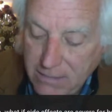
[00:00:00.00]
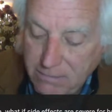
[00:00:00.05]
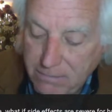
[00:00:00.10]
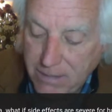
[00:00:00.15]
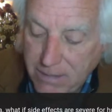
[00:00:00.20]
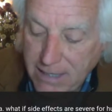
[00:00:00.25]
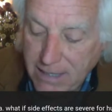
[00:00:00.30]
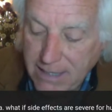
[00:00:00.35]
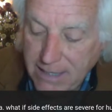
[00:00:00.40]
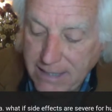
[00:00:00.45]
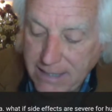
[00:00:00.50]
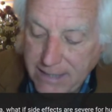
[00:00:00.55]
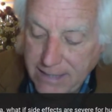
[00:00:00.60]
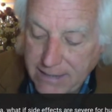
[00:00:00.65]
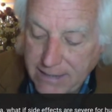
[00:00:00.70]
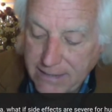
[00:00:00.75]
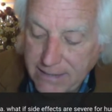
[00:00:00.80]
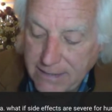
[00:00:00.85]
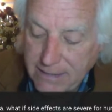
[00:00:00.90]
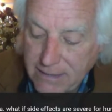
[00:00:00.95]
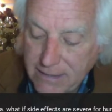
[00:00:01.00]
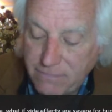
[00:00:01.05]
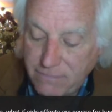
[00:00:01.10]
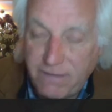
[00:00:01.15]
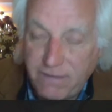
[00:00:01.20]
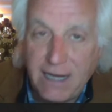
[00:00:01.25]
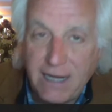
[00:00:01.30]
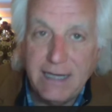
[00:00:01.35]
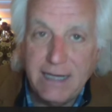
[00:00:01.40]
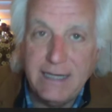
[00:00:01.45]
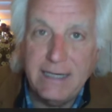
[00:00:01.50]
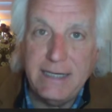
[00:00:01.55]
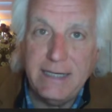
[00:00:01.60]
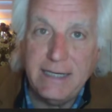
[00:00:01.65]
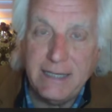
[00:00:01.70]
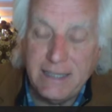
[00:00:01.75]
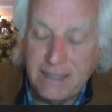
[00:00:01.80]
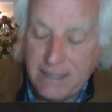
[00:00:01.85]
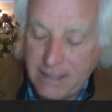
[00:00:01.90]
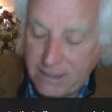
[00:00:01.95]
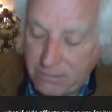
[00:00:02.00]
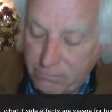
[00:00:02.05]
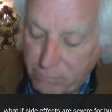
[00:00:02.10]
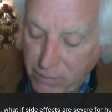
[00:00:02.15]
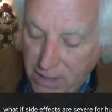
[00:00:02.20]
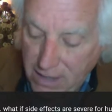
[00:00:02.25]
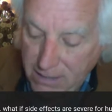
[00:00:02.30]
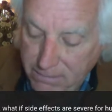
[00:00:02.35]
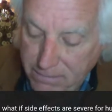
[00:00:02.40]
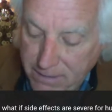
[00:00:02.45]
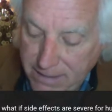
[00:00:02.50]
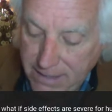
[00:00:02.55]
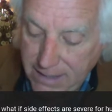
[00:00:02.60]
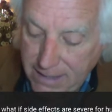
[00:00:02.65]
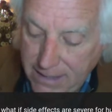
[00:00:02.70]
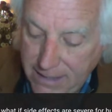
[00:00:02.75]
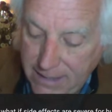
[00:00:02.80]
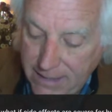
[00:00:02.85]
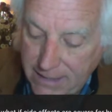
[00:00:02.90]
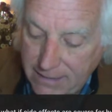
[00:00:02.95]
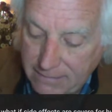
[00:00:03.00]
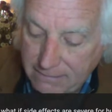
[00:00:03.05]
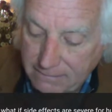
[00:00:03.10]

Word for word: by dividing and propagating.